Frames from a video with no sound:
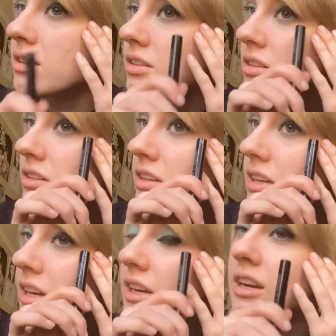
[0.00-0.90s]
As you can
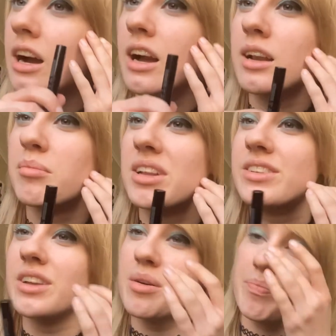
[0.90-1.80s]
see, I kind of
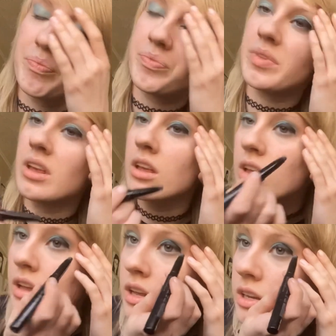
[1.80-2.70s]
messed up.
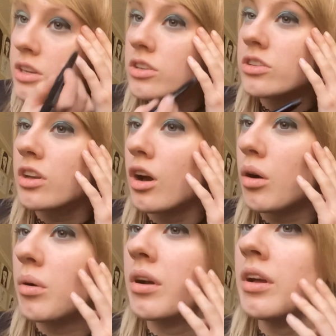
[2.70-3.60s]

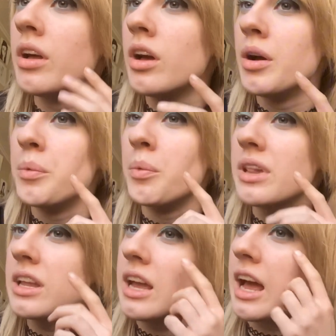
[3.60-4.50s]
So
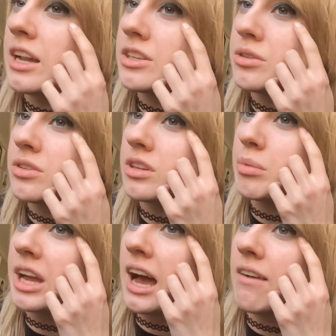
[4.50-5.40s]
with the end, you see
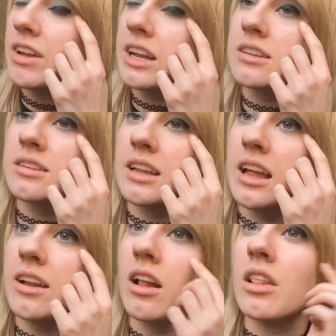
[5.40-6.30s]
we have it
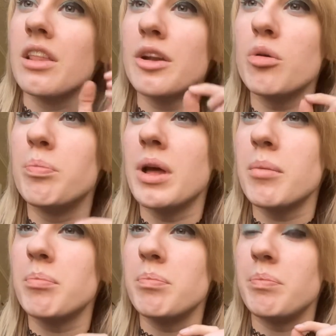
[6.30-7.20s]
extend a little
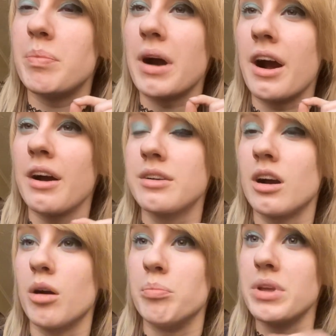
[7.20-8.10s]
bit
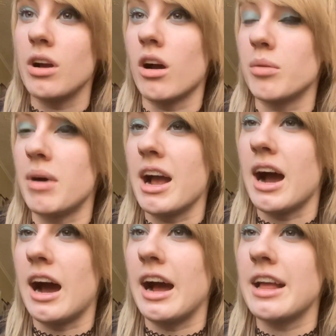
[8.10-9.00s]
beyond my
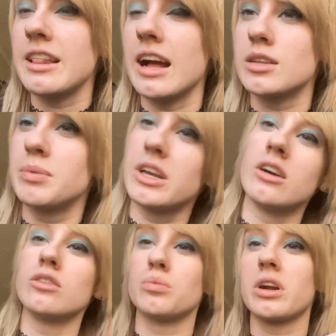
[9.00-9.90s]
eye. That's
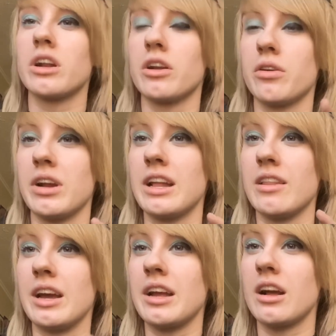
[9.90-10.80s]
because we're going to create
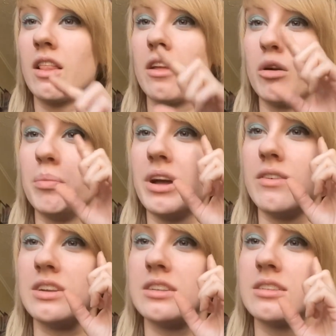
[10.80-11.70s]
like a little bit
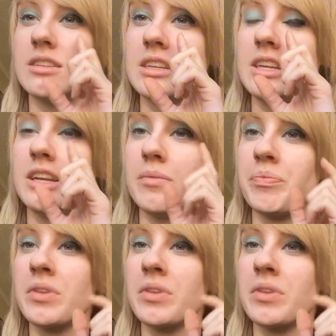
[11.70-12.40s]
of a C